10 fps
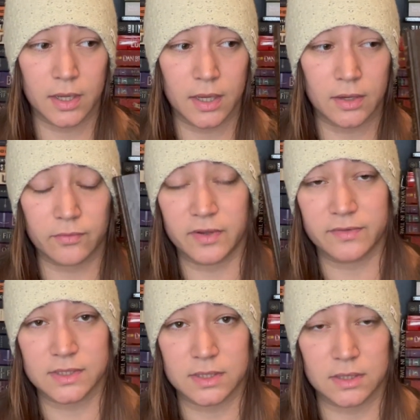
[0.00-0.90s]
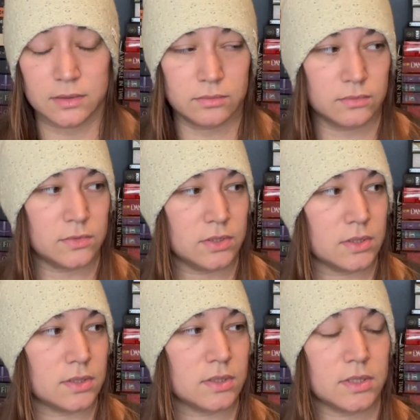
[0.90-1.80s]
and revisited,
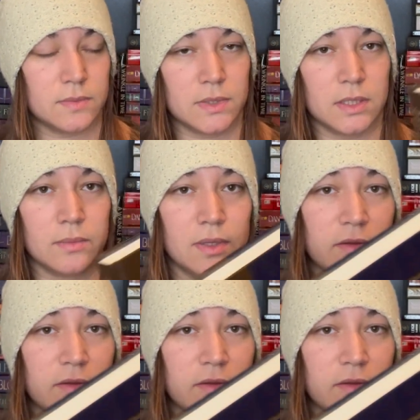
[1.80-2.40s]
Jesus, this keeps hitting me in the